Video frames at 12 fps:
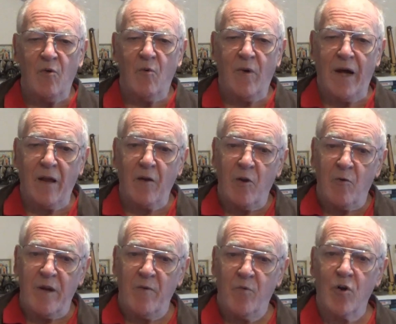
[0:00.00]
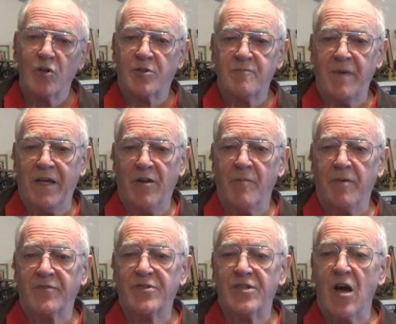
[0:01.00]
While when words made up
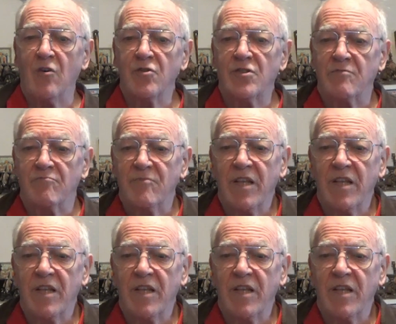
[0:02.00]
of sounds,